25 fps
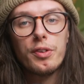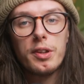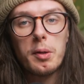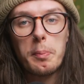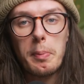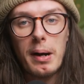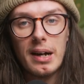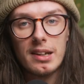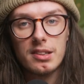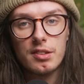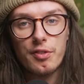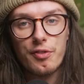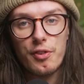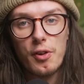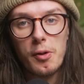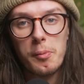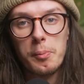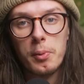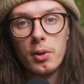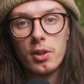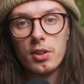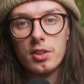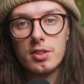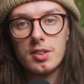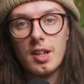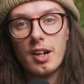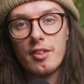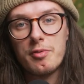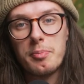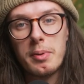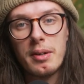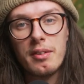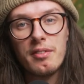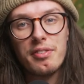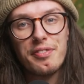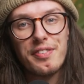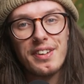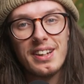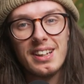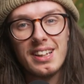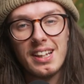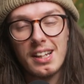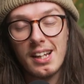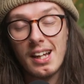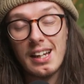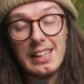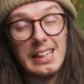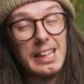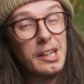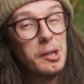the past few months, I've been
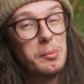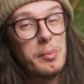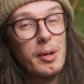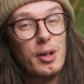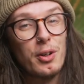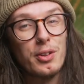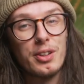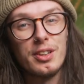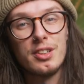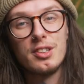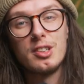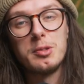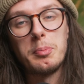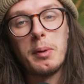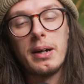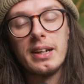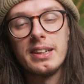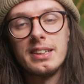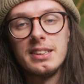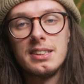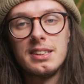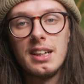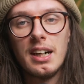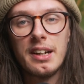feeling a little bit uninspired,